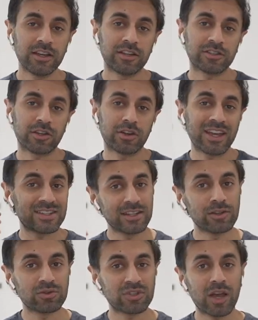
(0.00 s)
So a
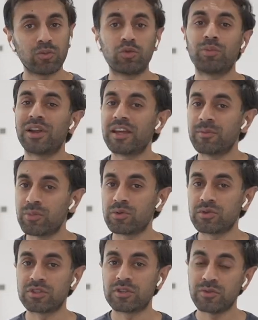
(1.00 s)
single tap will play and
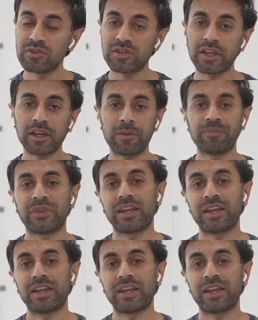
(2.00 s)
pause the music.